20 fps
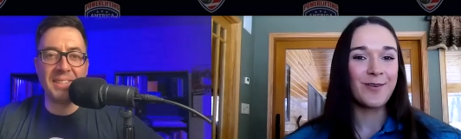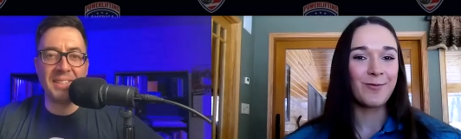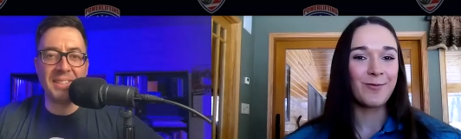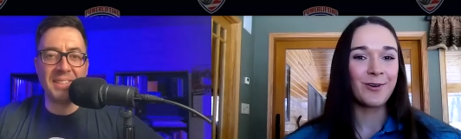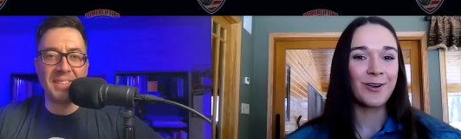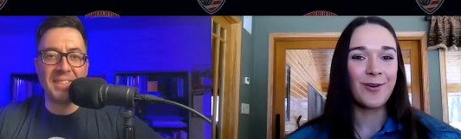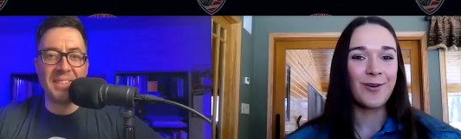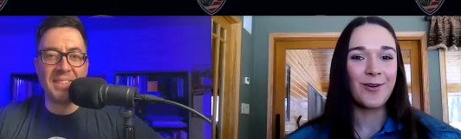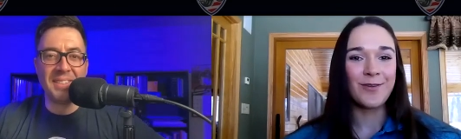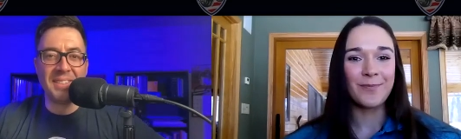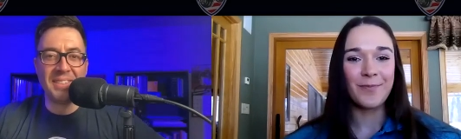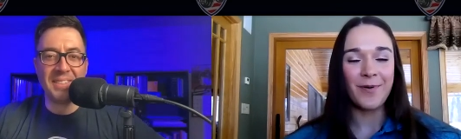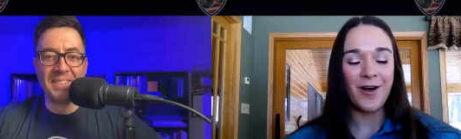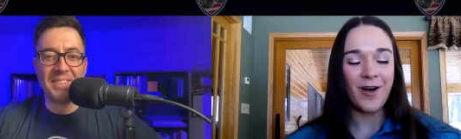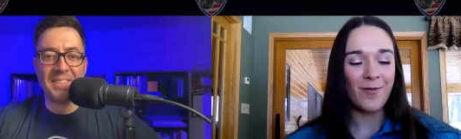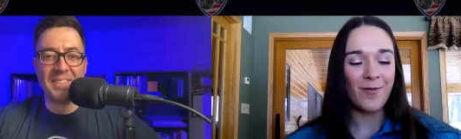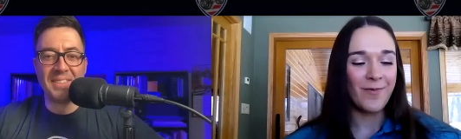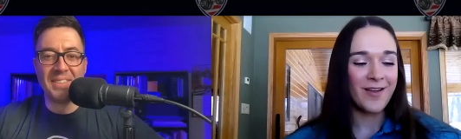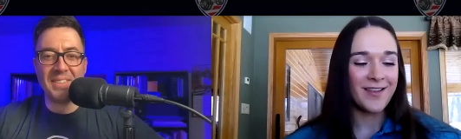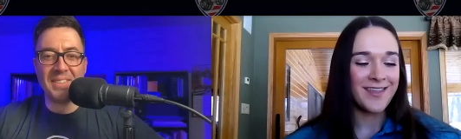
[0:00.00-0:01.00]
Speaker 1: going, we're going
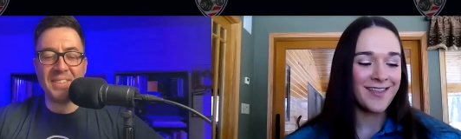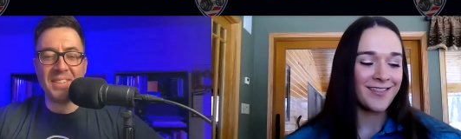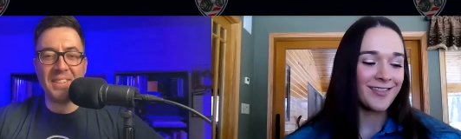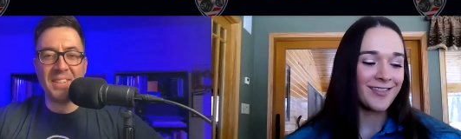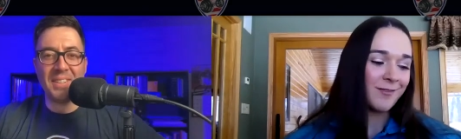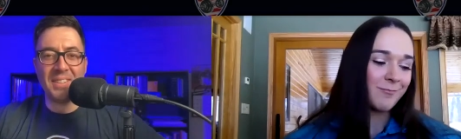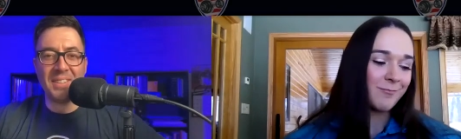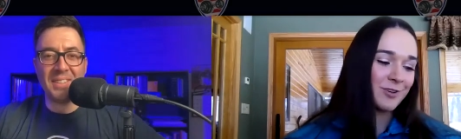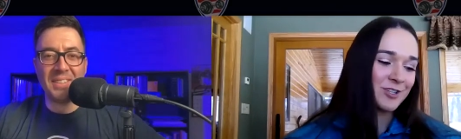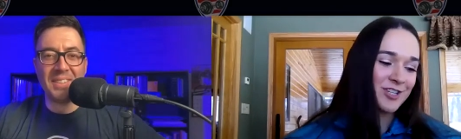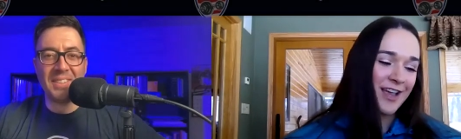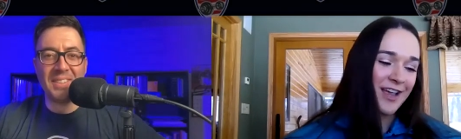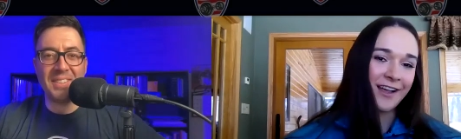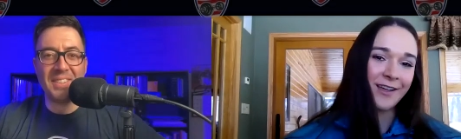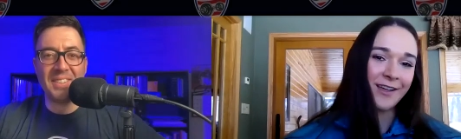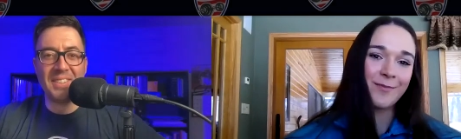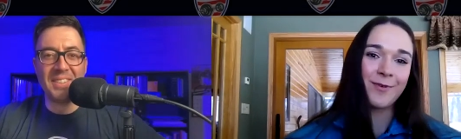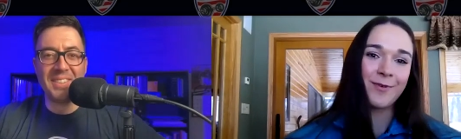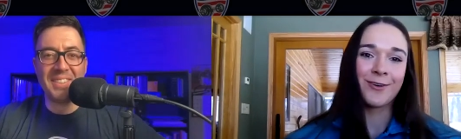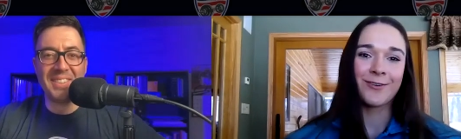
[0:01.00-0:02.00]
Paul Bunyan
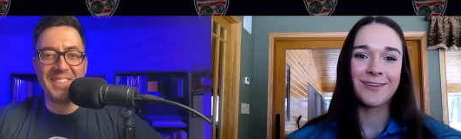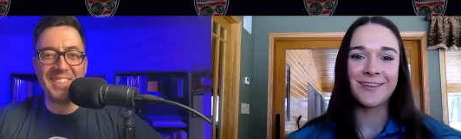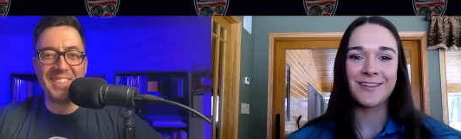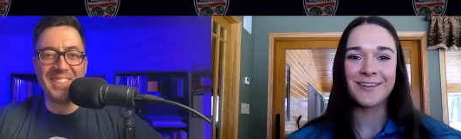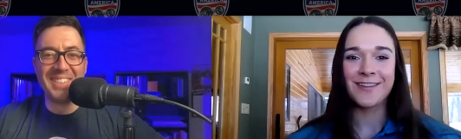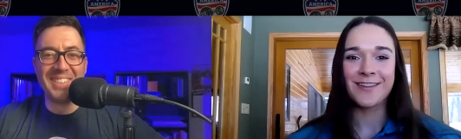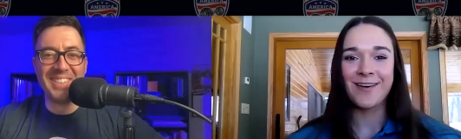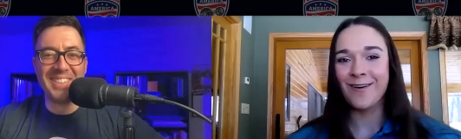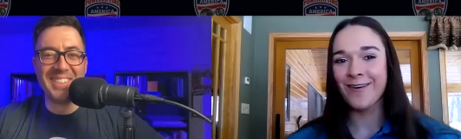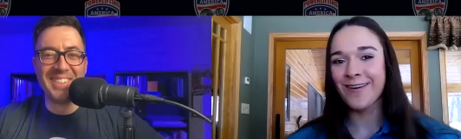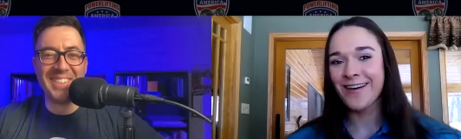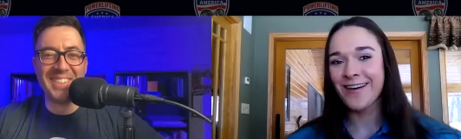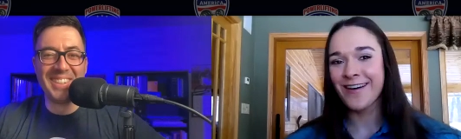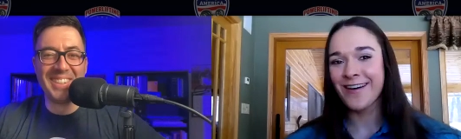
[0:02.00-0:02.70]
lumberjack mode, you know?